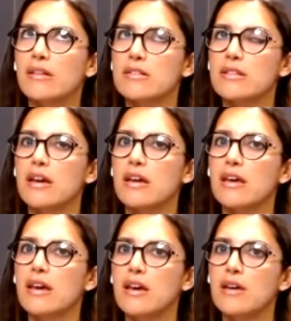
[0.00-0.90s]
it looked like
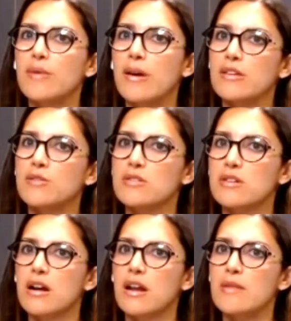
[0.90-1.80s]
when you
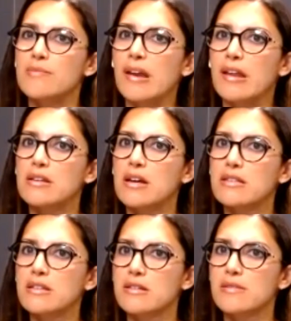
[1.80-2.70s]
started. But it
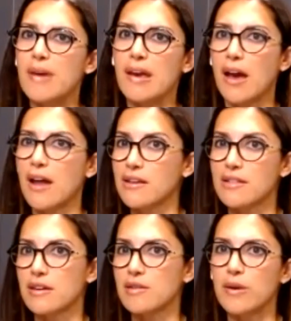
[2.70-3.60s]
doesn't make
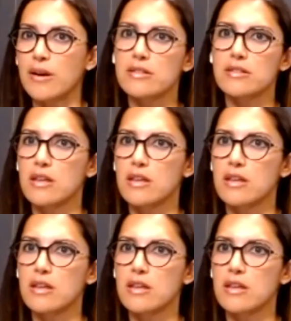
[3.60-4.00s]
anything worse.